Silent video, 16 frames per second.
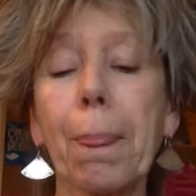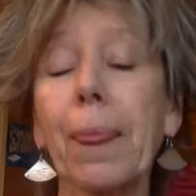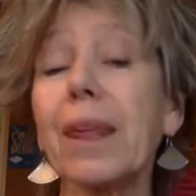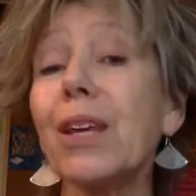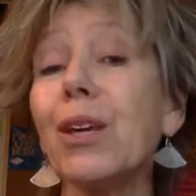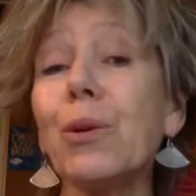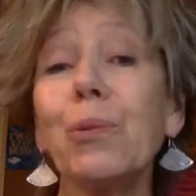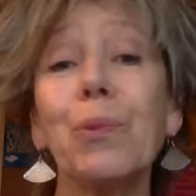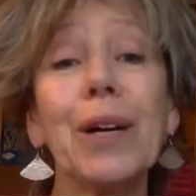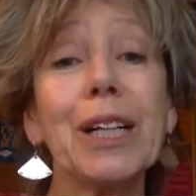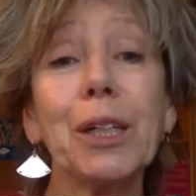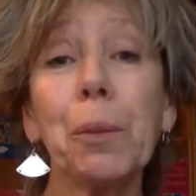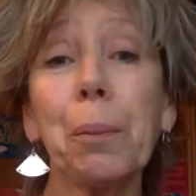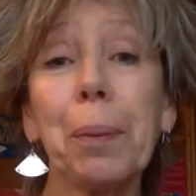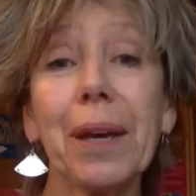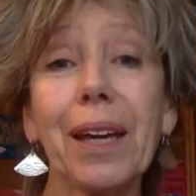You
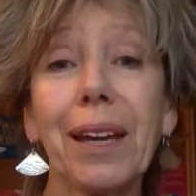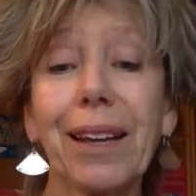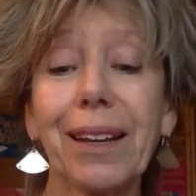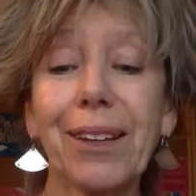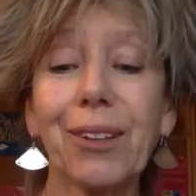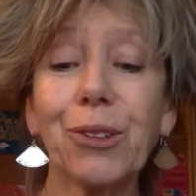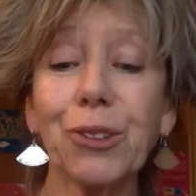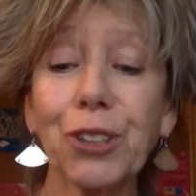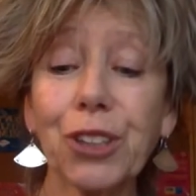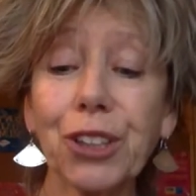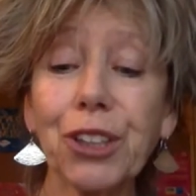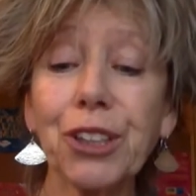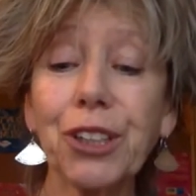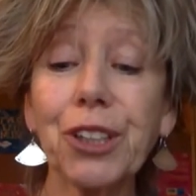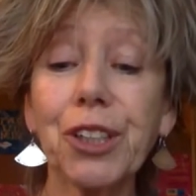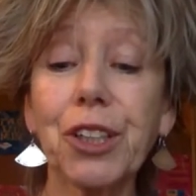will be. You're
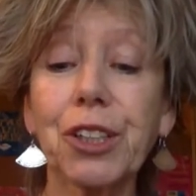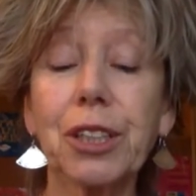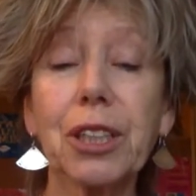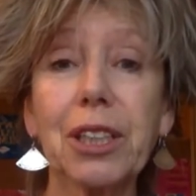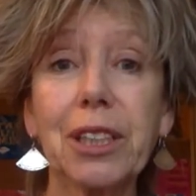good.